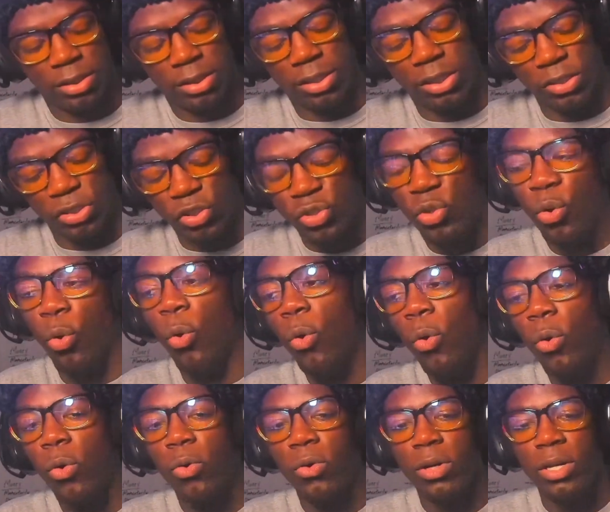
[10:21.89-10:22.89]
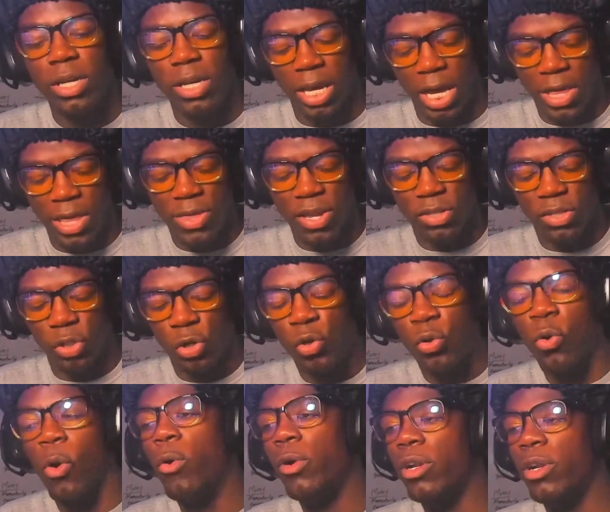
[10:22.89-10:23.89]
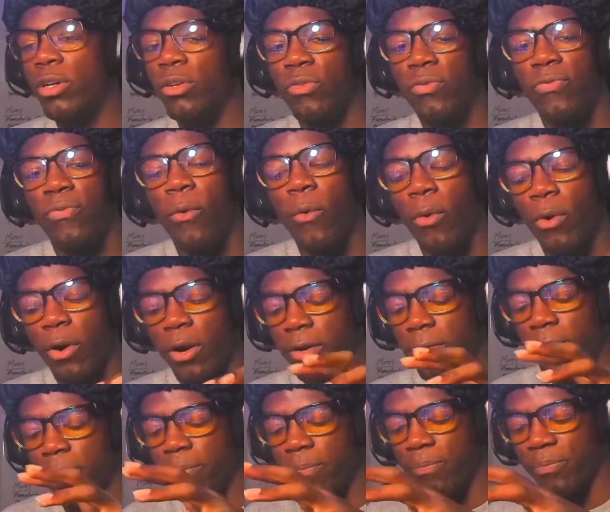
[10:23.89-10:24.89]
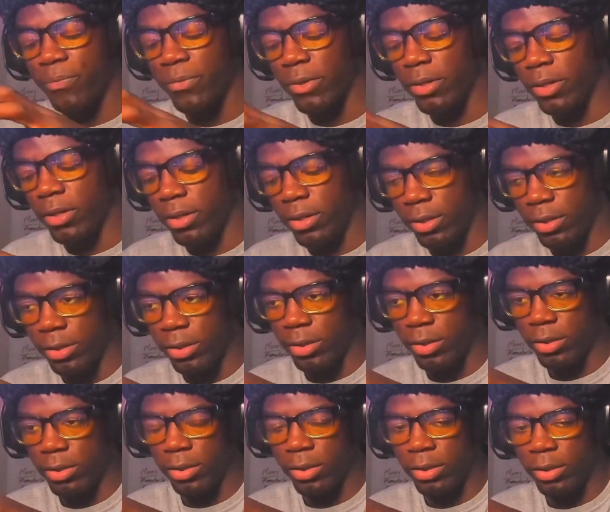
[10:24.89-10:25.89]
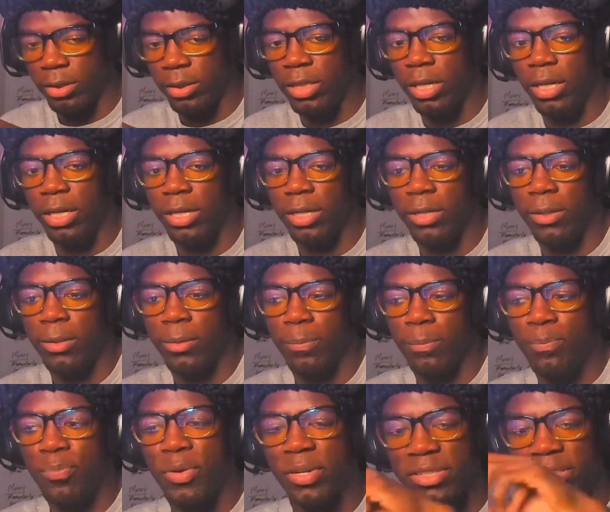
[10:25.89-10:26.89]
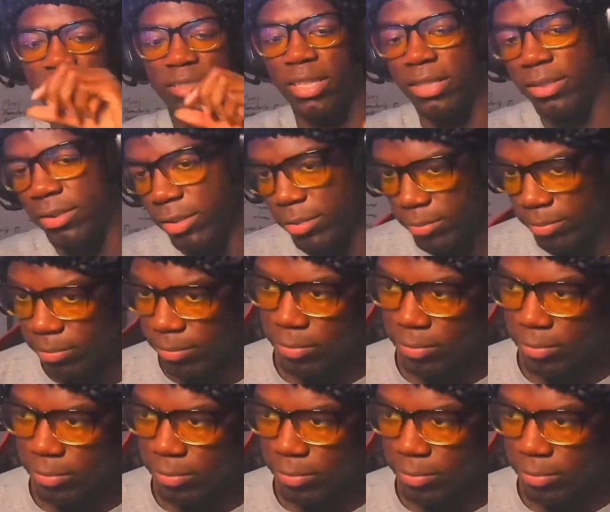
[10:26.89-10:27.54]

the school and there's a quota for the prison system.